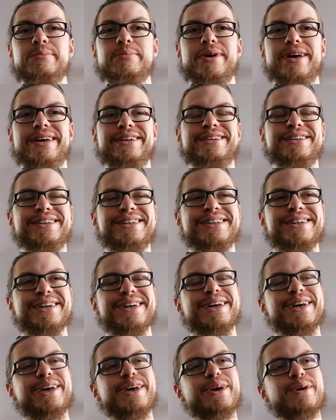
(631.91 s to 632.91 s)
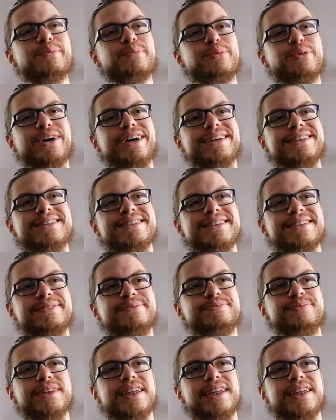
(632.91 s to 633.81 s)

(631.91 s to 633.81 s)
bench press,